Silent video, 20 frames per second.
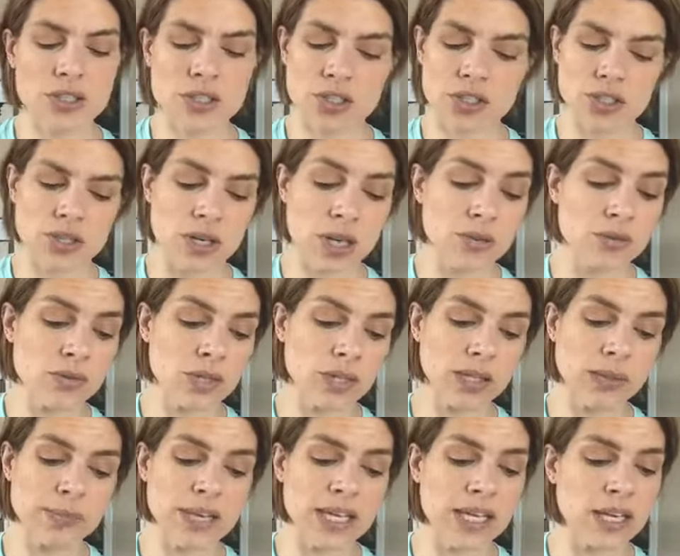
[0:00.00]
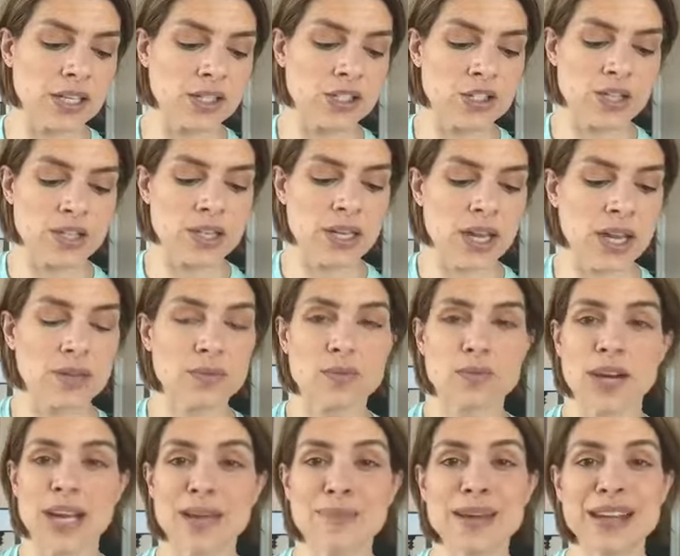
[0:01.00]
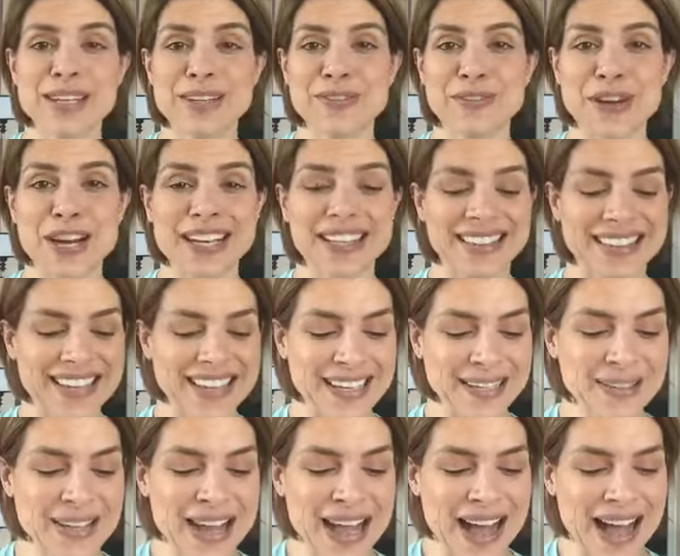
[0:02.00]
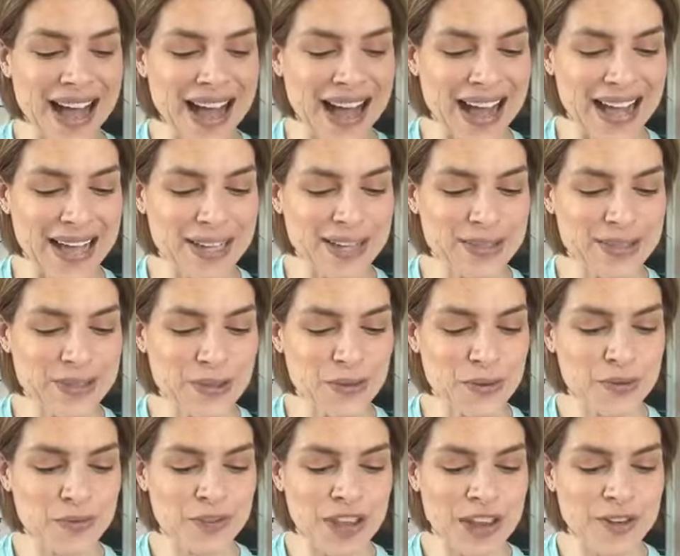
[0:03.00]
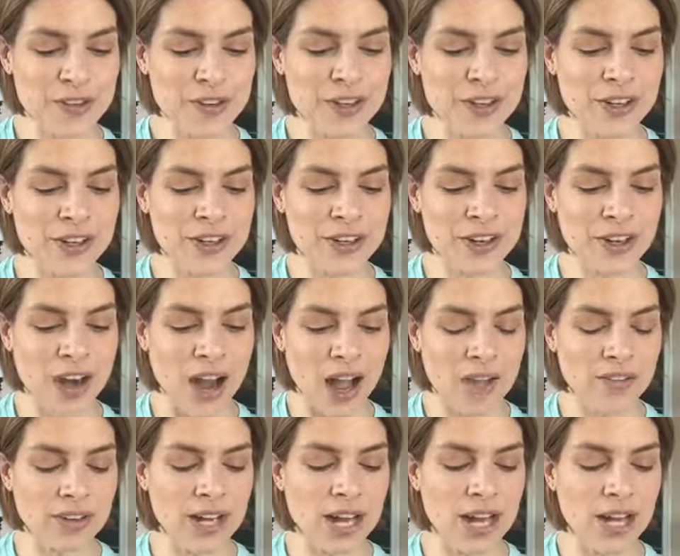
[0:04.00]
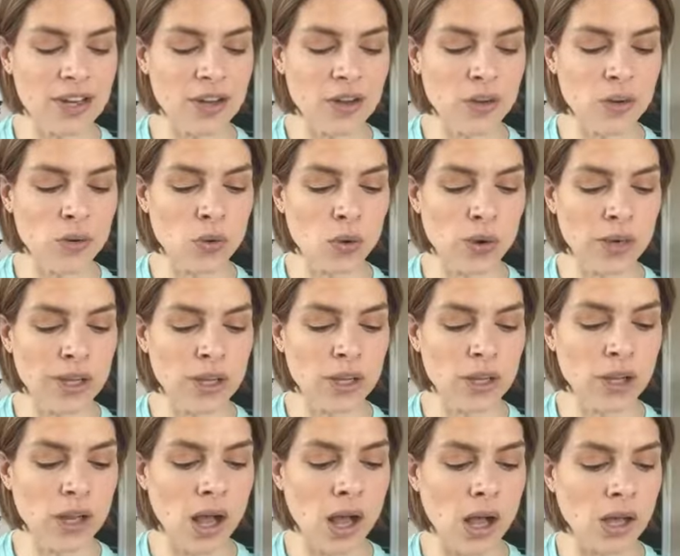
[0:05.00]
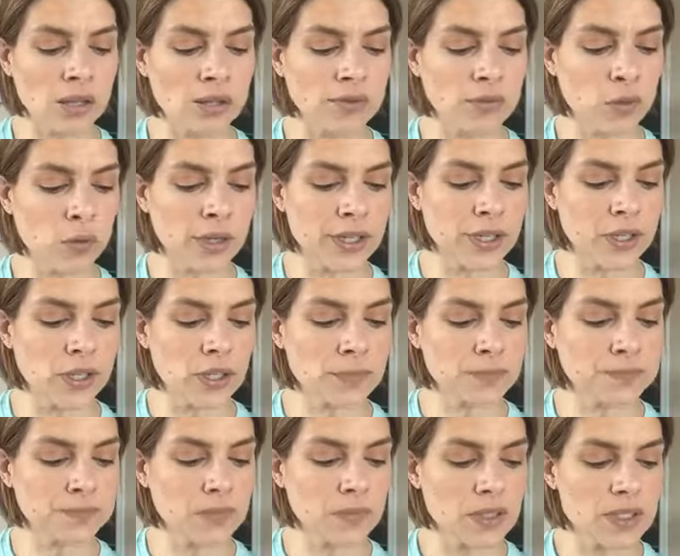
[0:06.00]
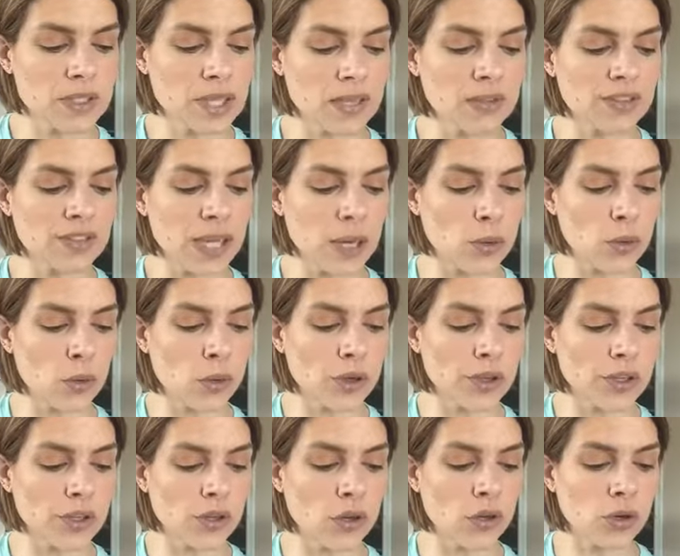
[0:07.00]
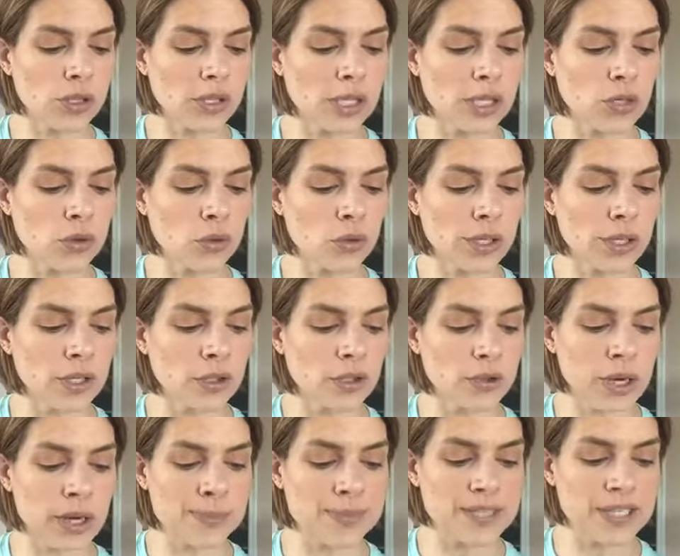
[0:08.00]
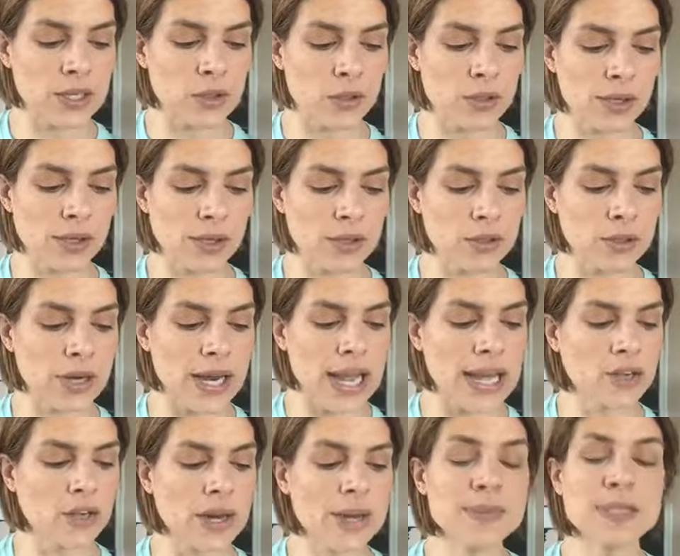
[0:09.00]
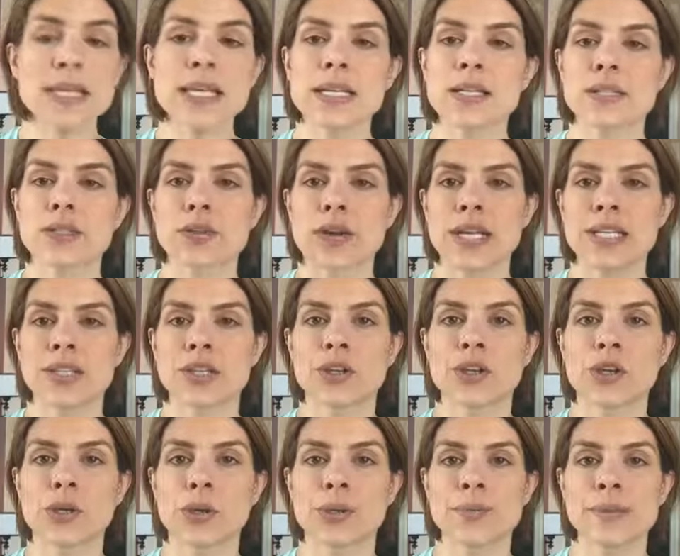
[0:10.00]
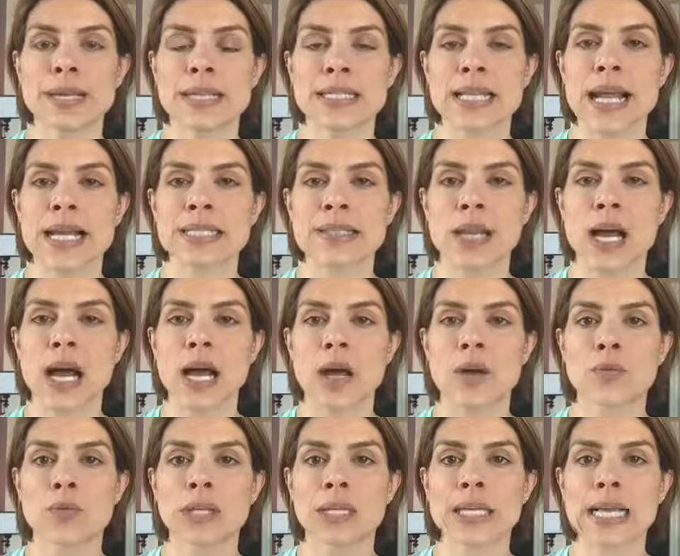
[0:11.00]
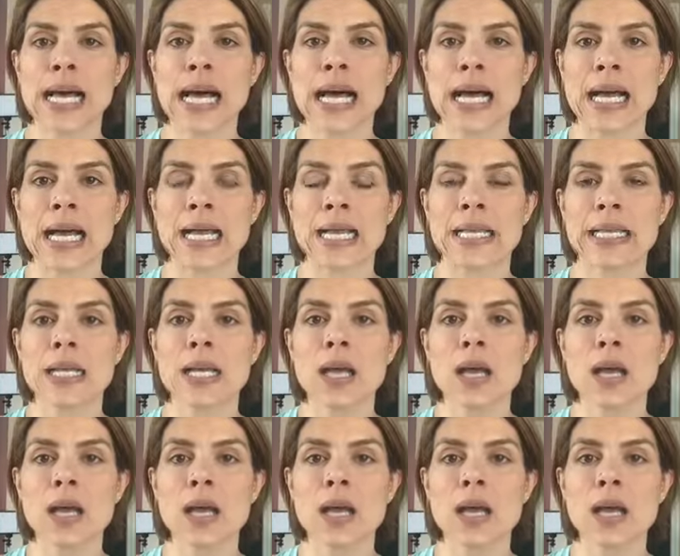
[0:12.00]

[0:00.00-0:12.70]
generally peanuts just not recommended for anything. So favor your avocado oil, olive oil, sunflower oil, coconut oil, grapeseed oil. And grapeseed is great to cook with because it has a really high